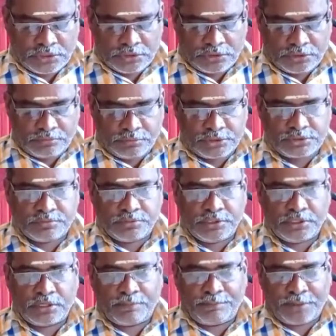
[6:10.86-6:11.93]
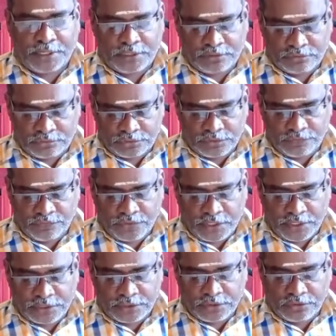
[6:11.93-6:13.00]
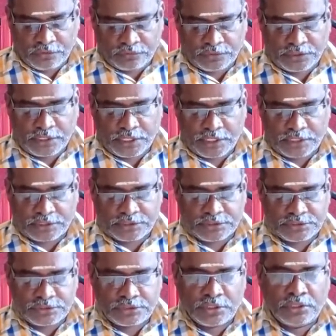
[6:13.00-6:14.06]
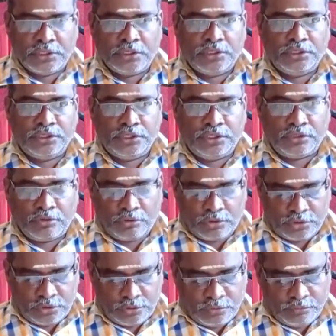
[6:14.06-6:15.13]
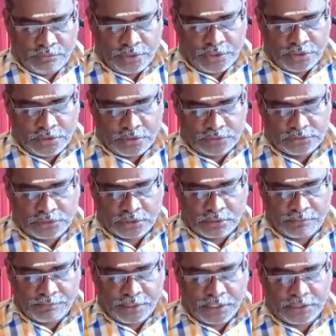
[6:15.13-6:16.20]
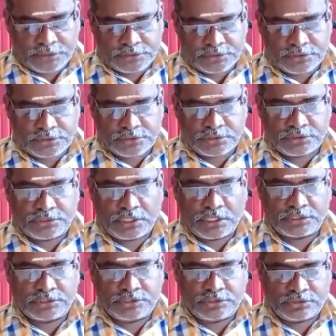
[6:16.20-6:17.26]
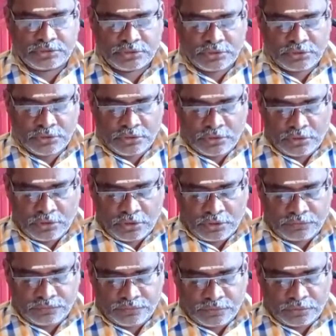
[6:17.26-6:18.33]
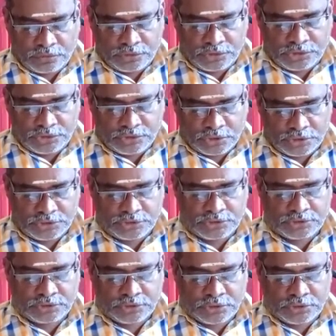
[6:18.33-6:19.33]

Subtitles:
that must be compared on the variety of the characters in order to make the comparisons and selections of or the choice.